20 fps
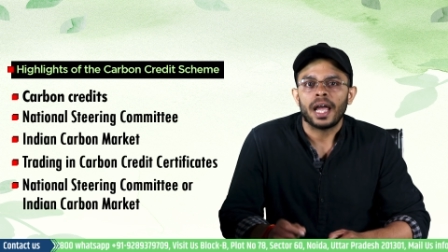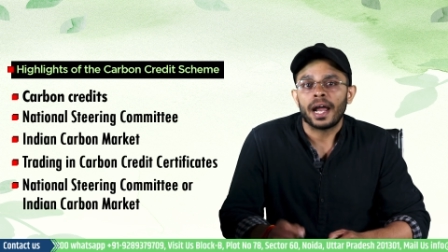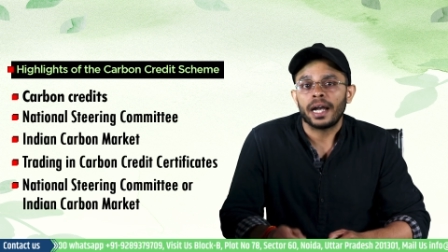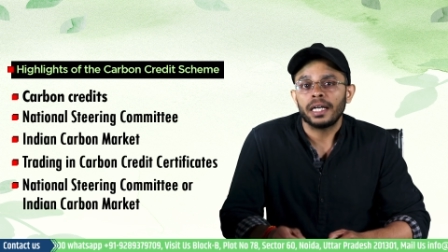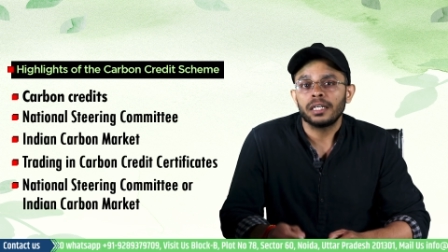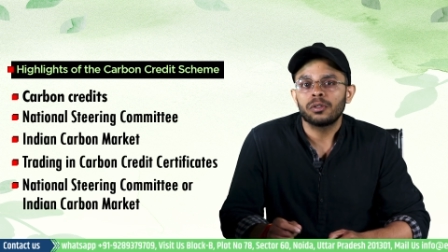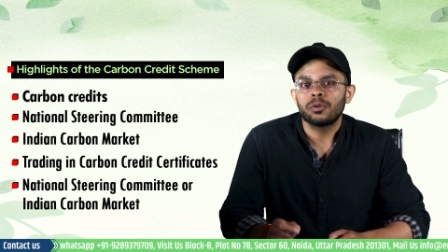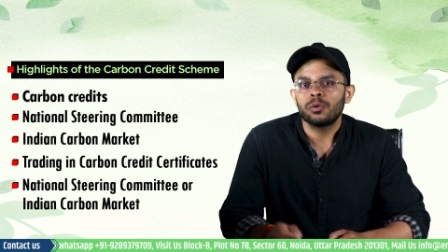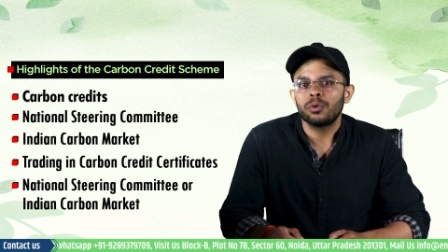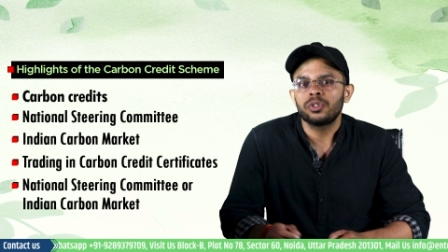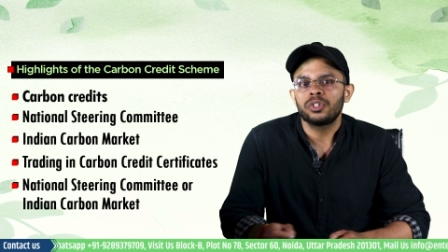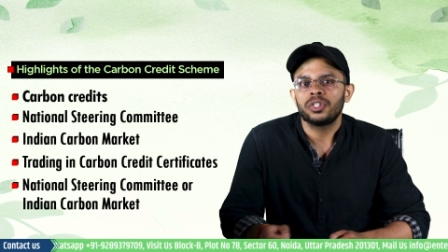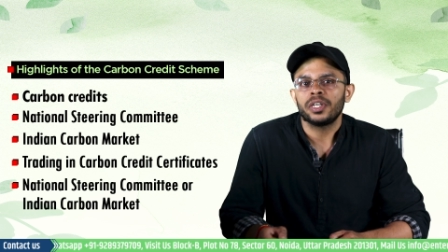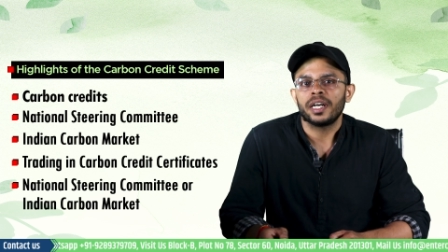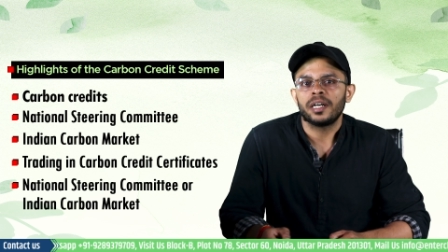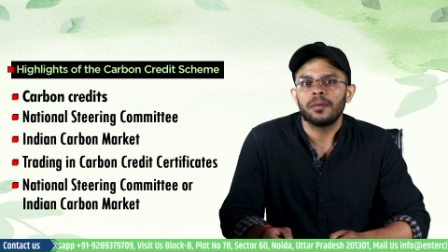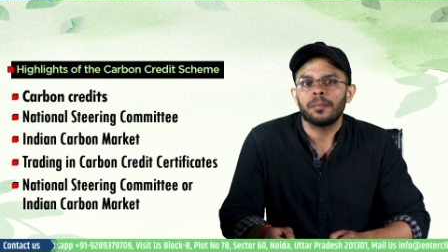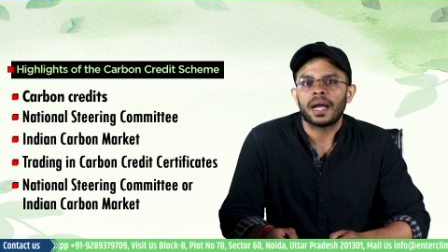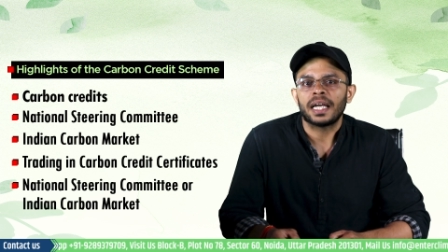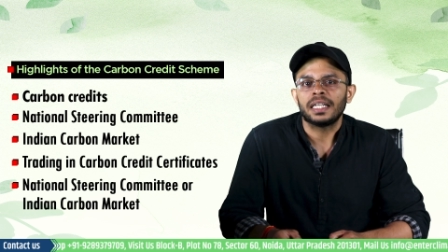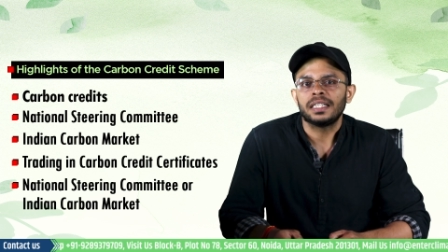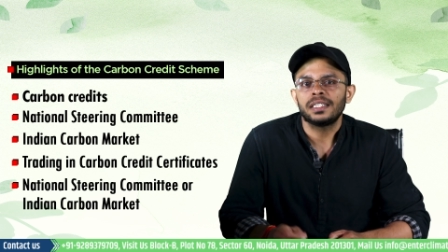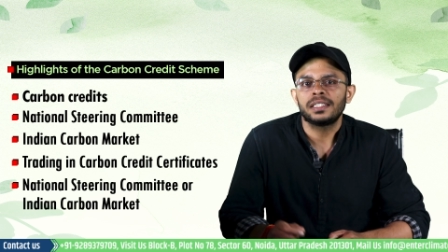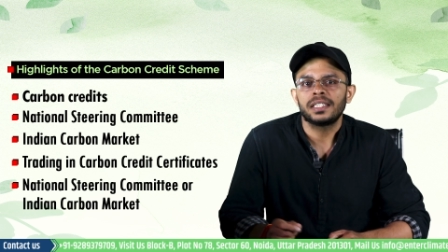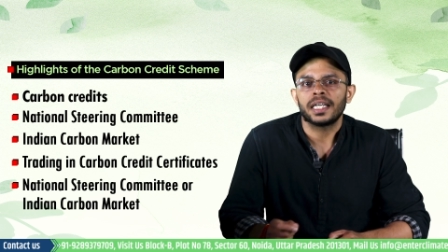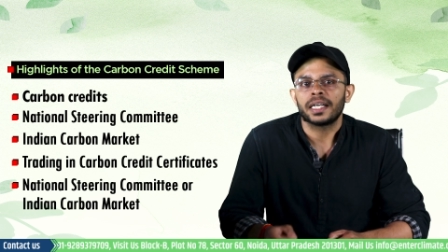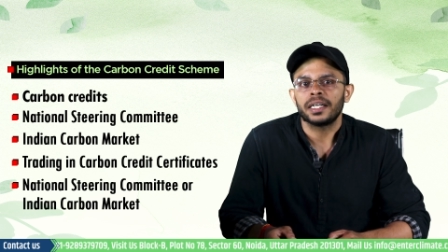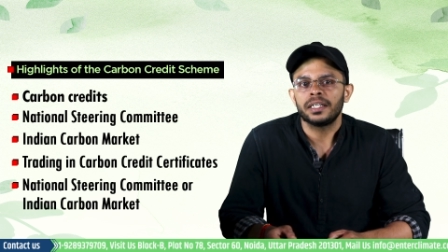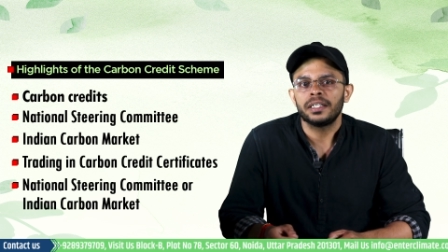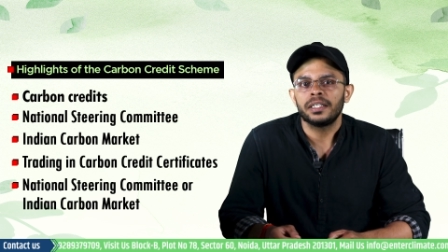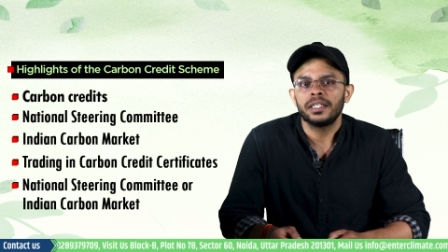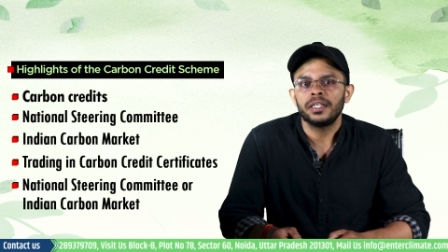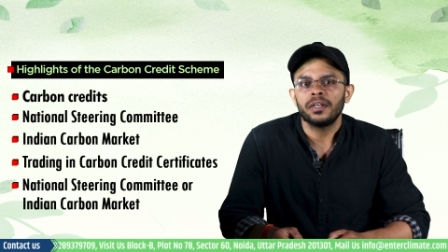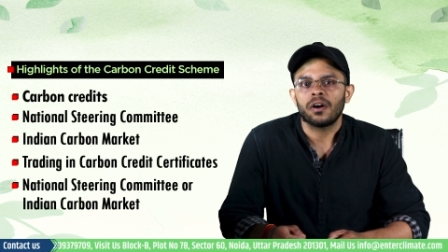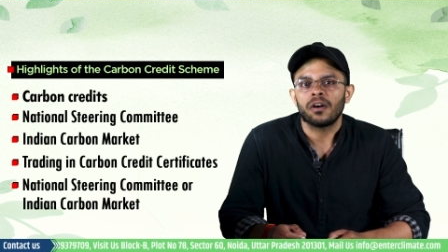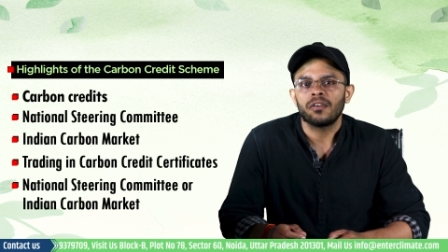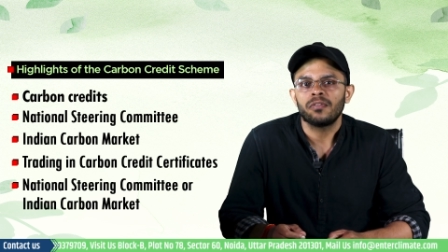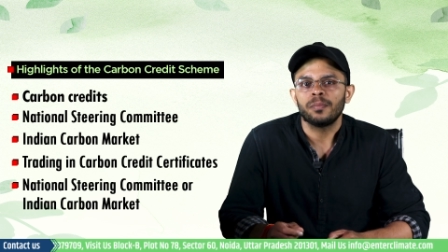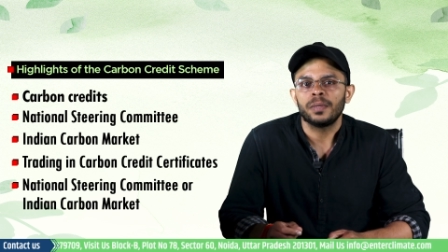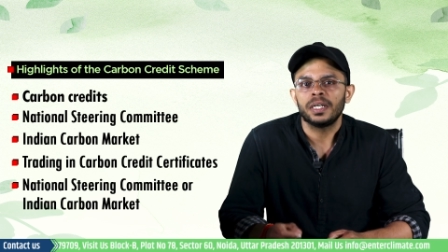and co-chaired by the secretary
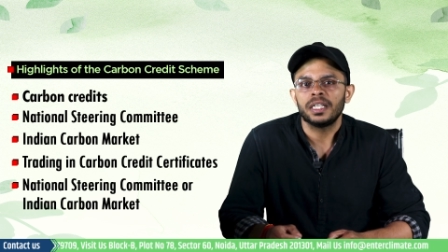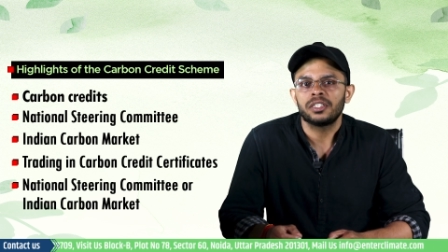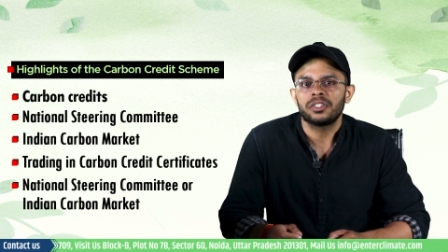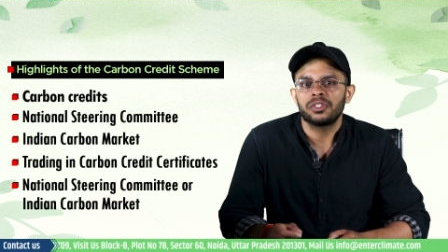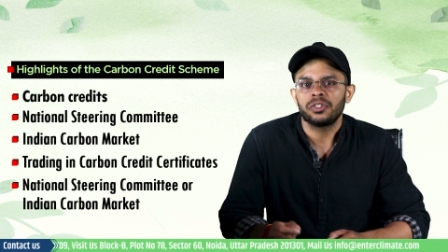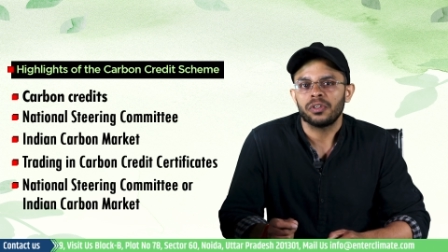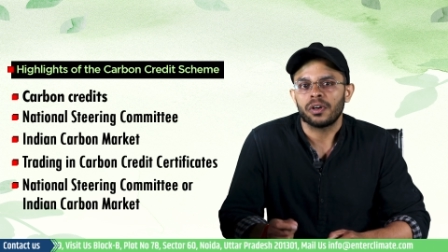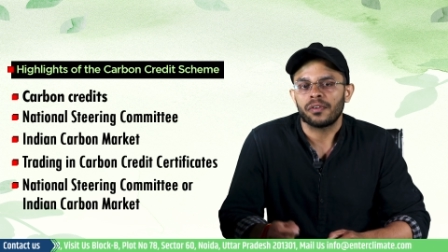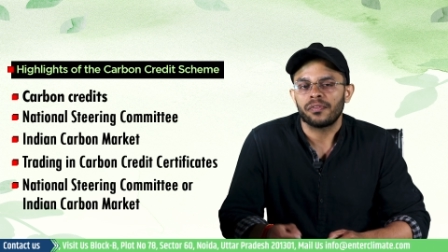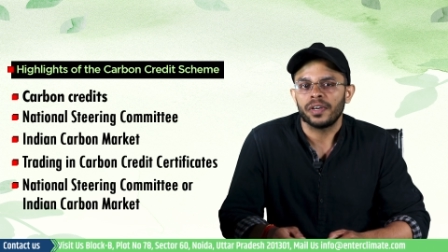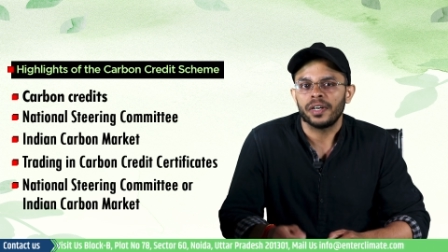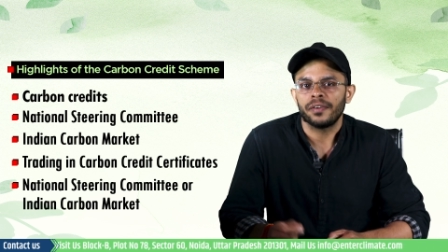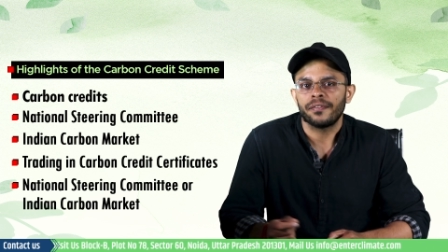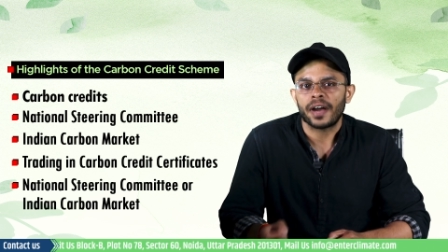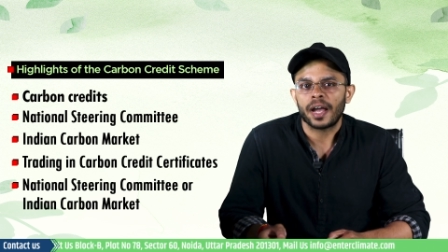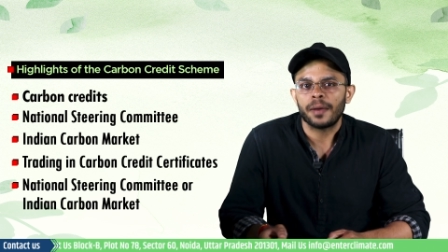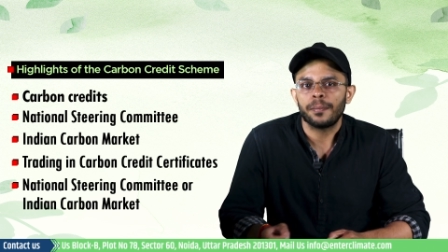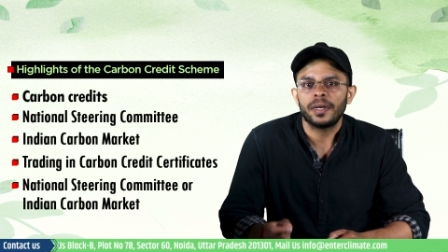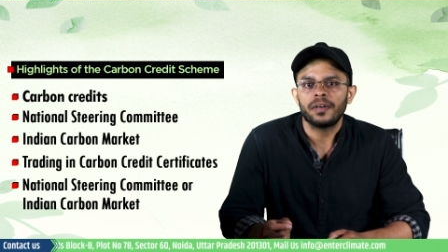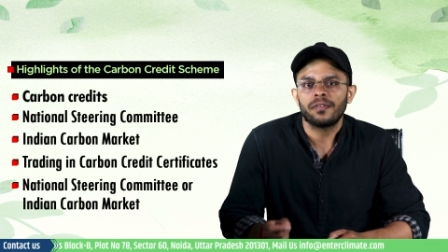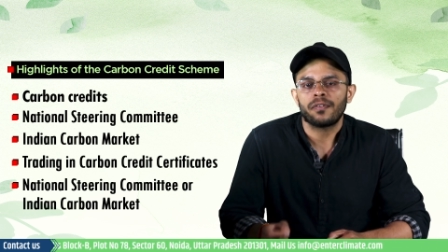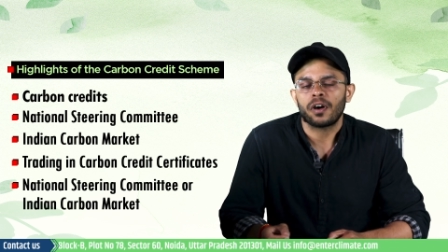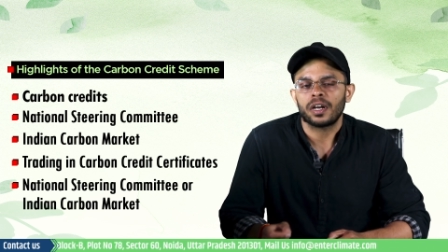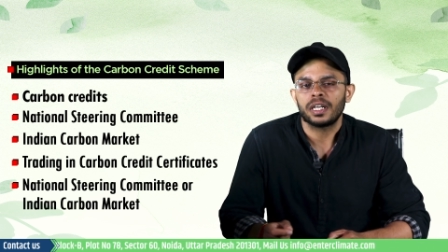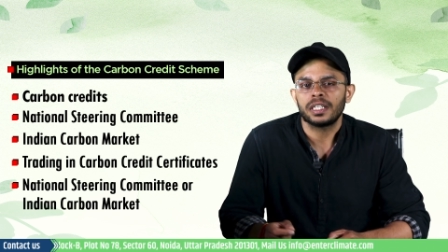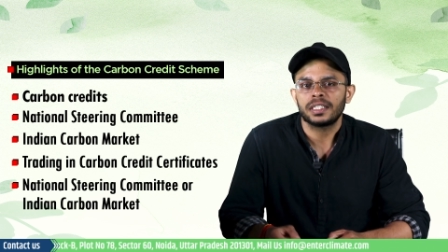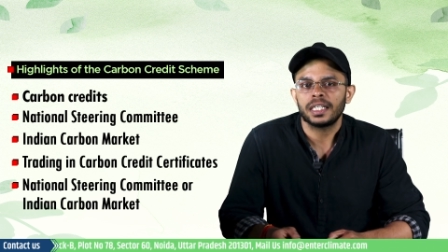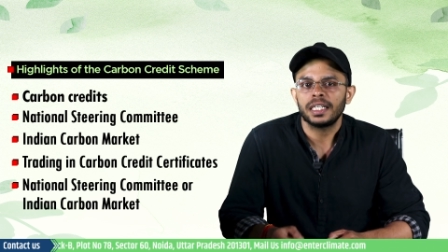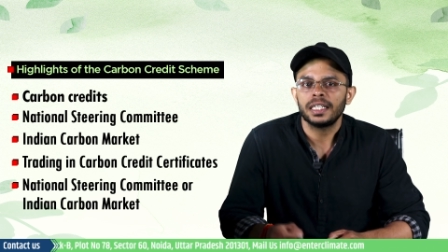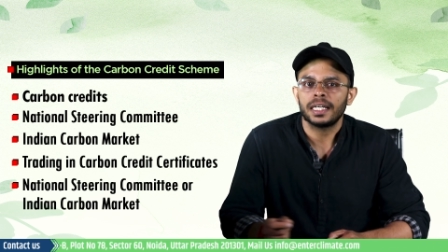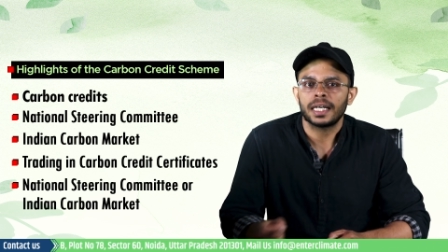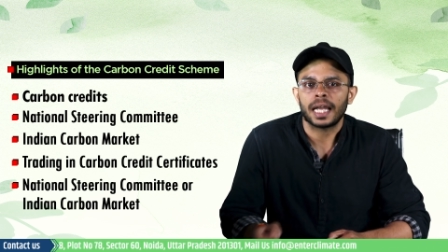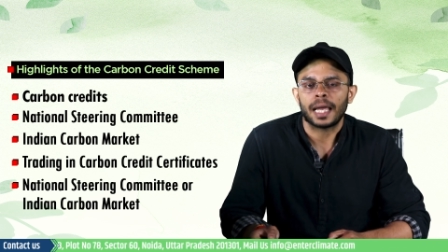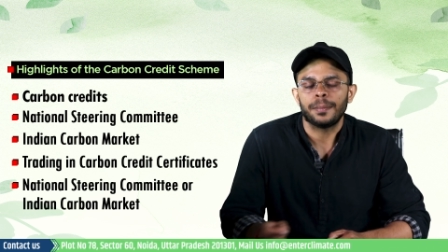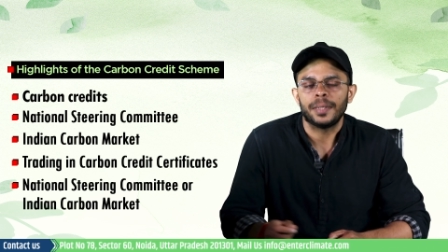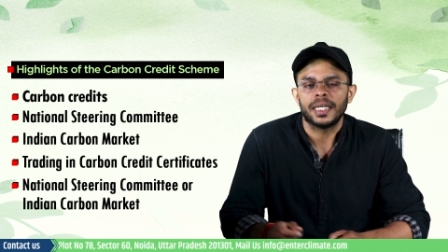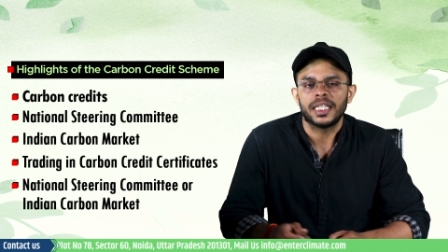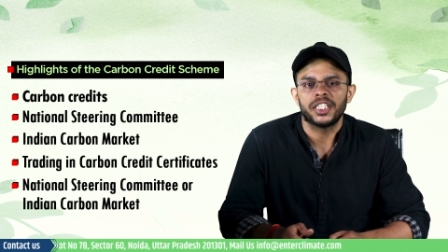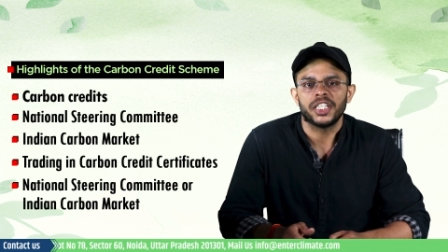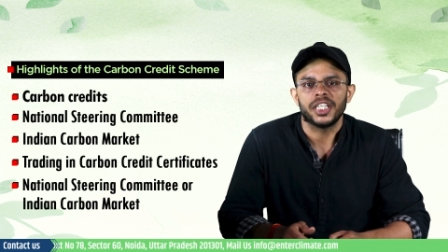of Ministry of Environment Forest and
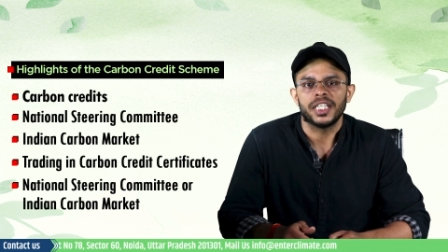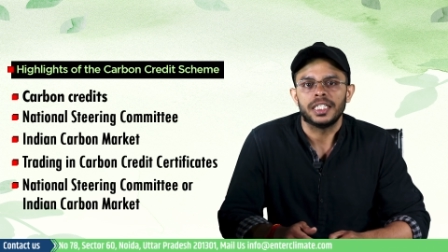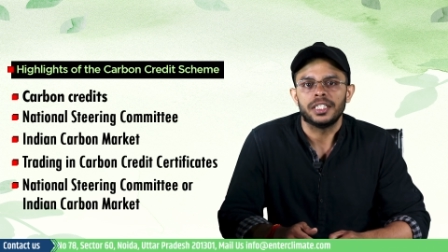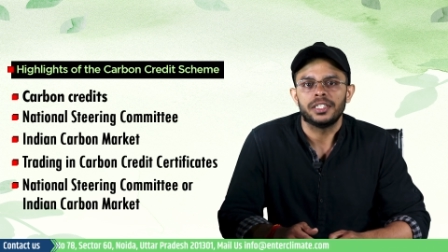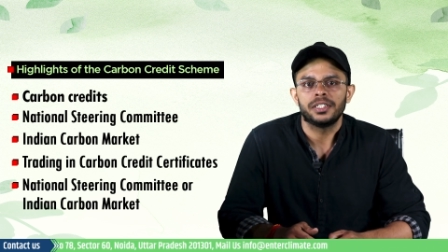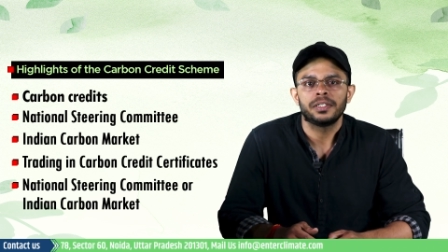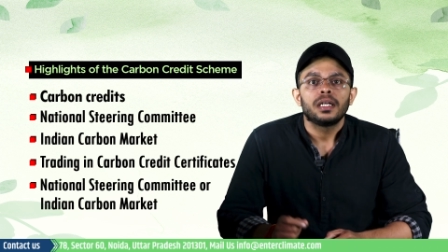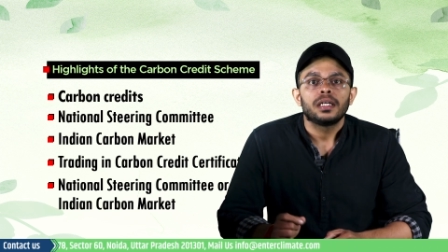Climate Change.